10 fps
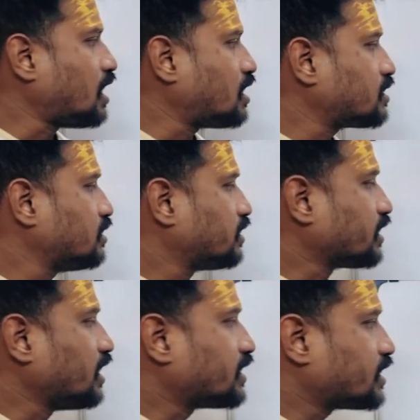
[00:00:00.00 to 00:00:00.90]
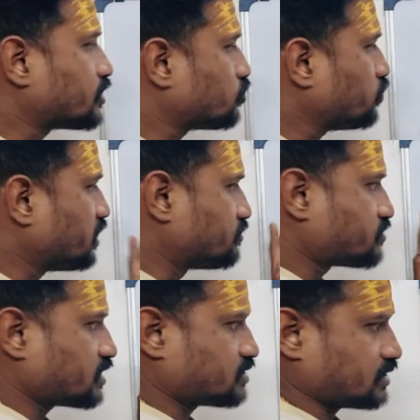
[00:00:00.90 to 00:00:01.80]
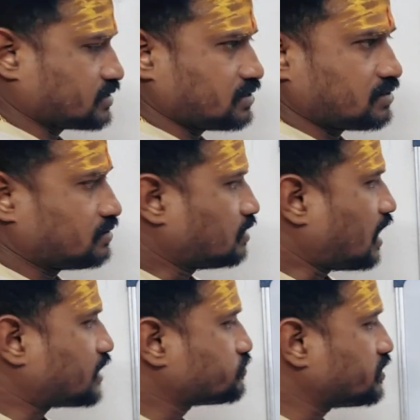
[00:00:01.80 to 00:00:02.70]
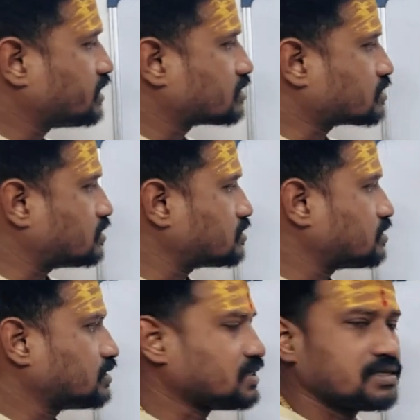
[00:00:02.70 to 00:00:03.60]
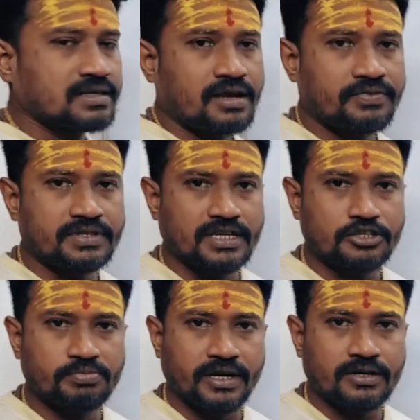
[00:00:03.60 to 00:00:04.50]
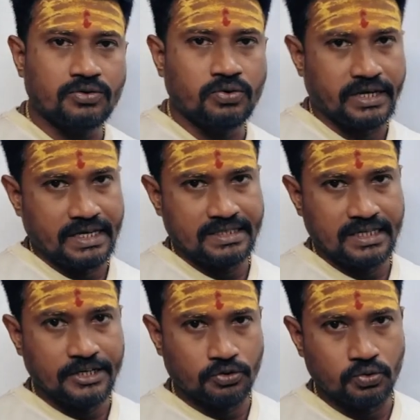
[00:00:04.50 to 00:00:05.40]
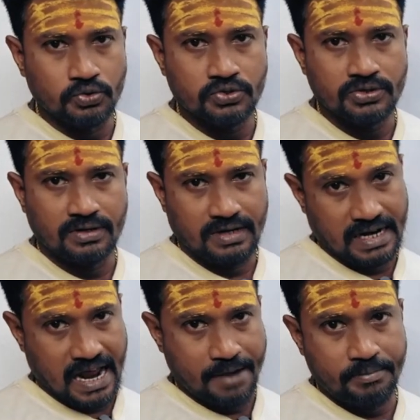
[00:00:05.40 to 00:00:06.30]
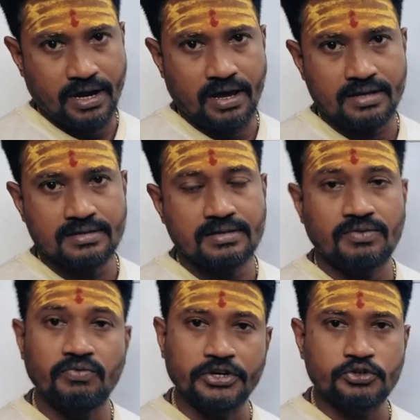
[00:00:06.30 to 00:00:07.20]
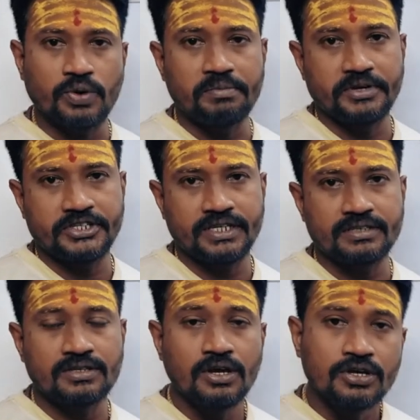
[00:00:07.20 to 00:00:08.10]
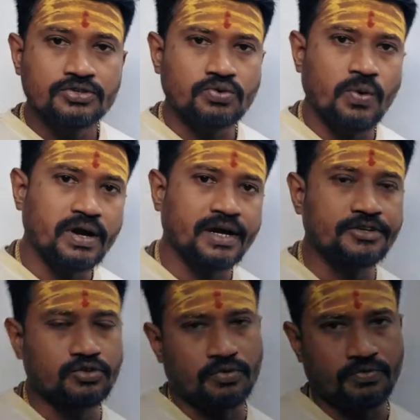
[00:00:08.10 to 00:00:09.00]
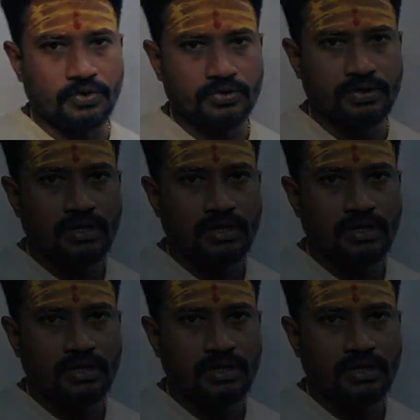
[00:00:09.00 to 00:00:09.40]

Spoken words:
are related to infrastructure. As we discussed, these are with respect to EC2s, Lambdas, virtual machines, so on and so forth.